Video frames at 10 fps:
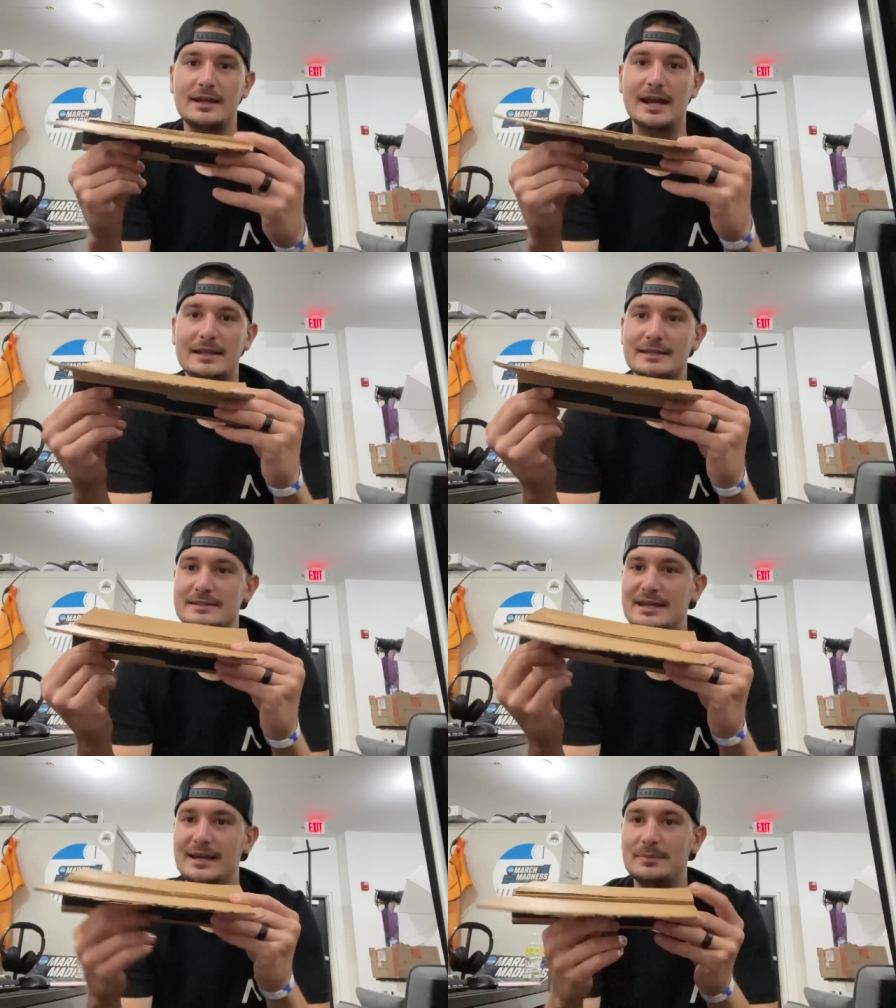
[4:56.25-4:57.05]
and then
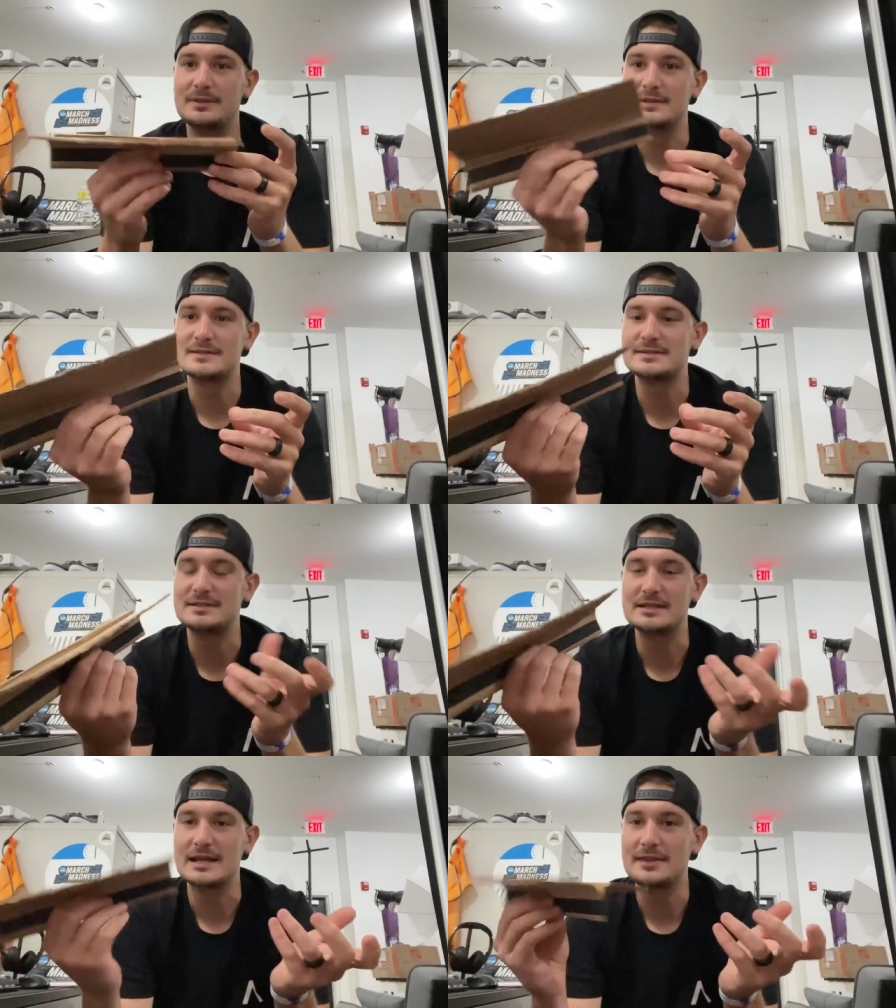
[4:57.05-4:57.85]
taped this
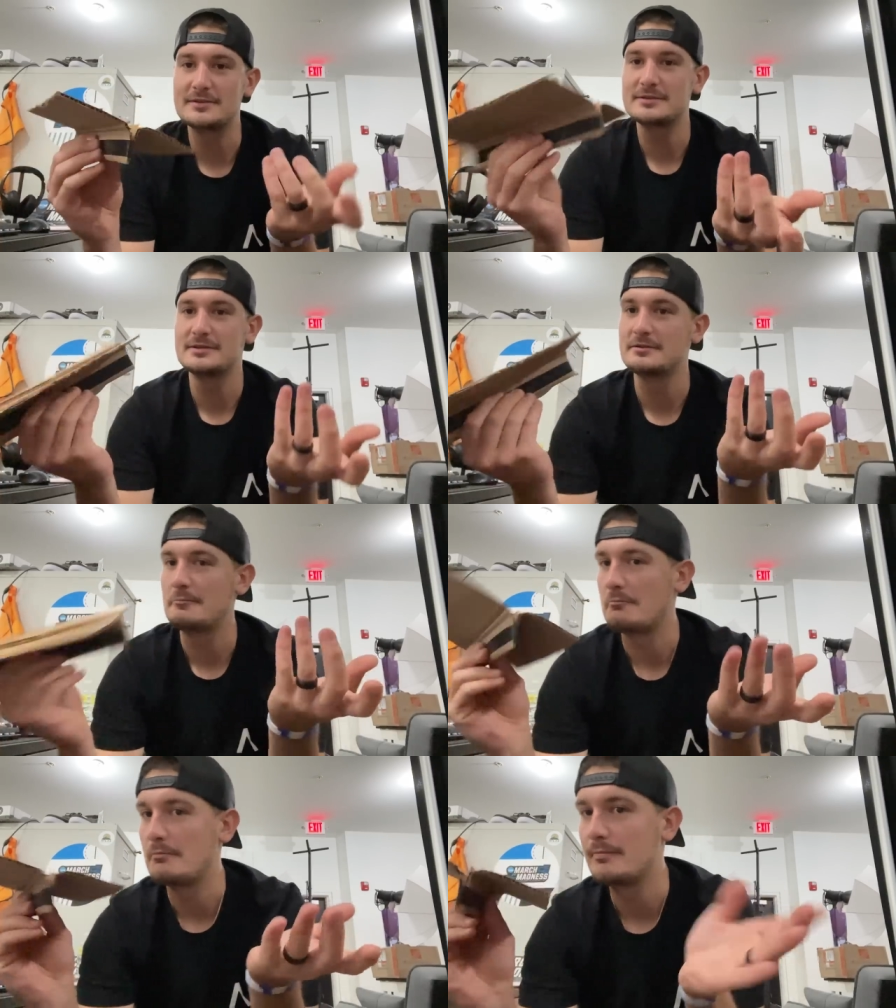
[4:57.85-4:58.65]
together.
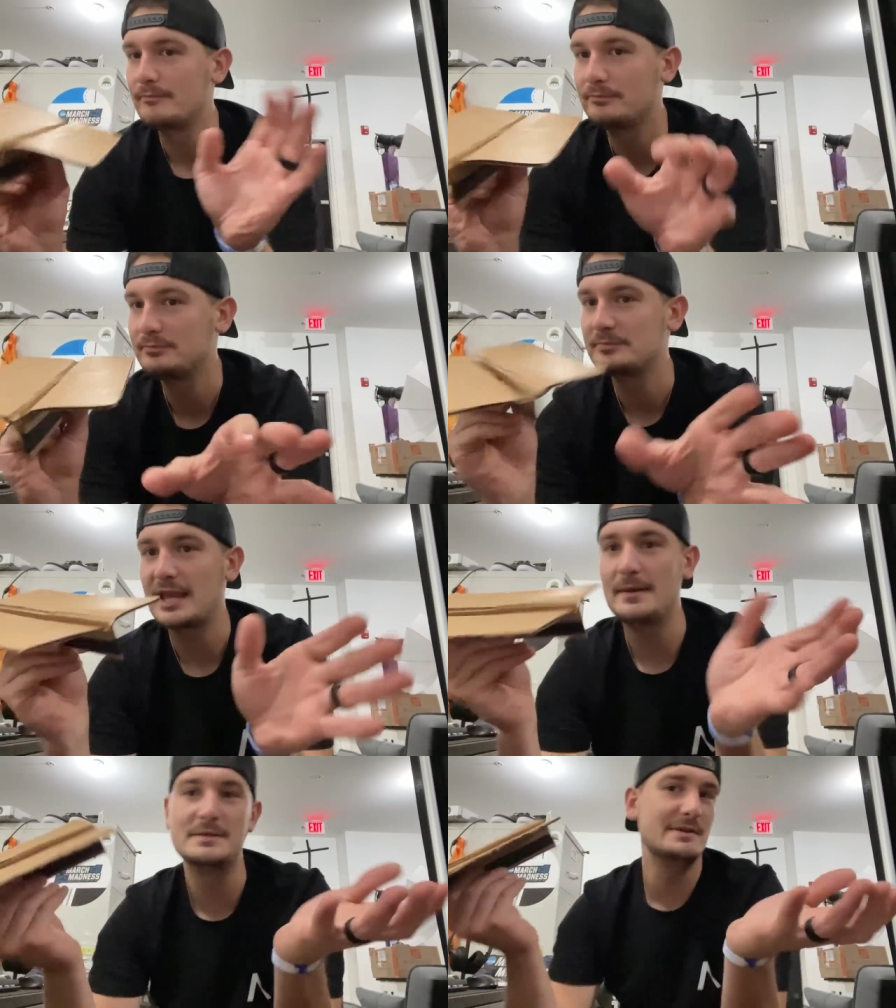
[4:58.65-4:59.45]

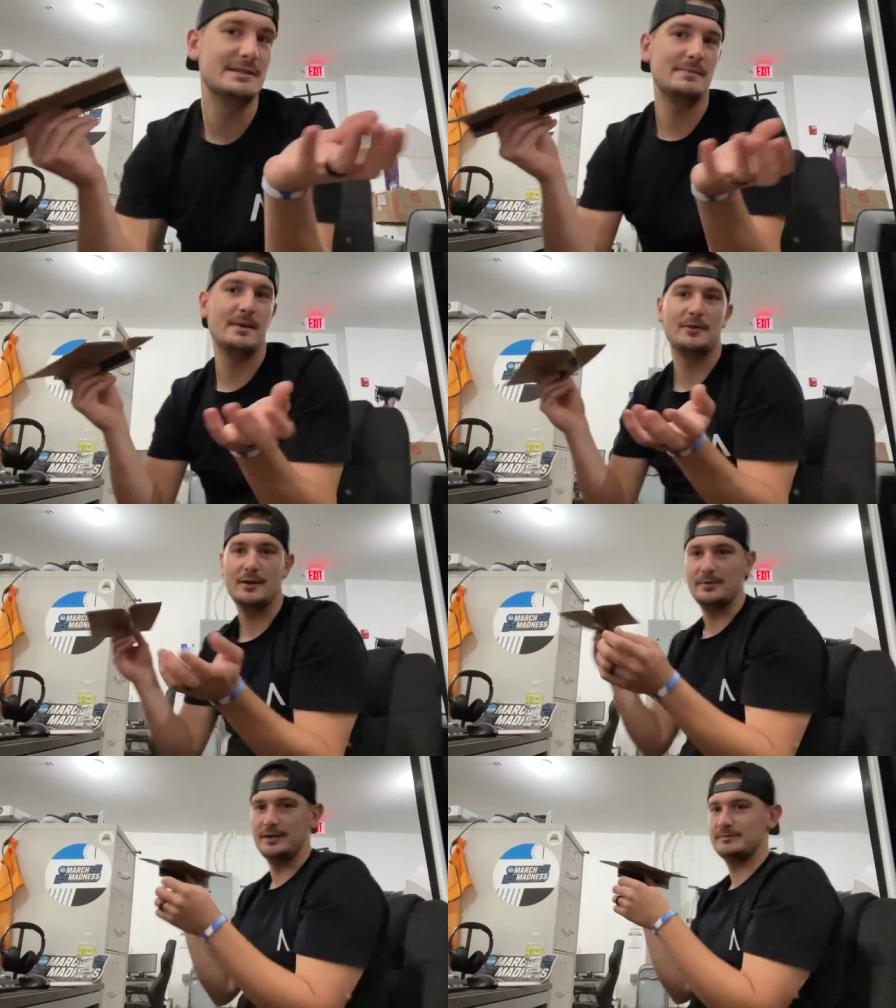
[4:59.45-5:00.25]
I mean, it's basically a paper
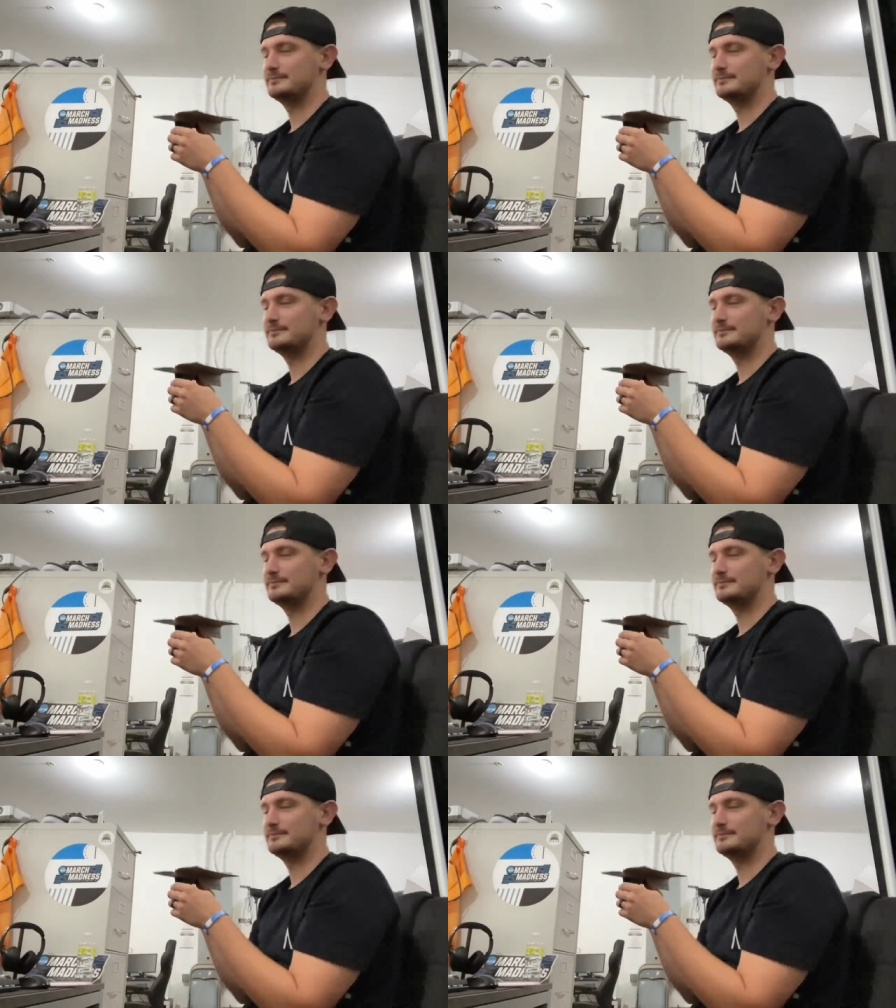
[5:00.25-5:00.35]
airplane.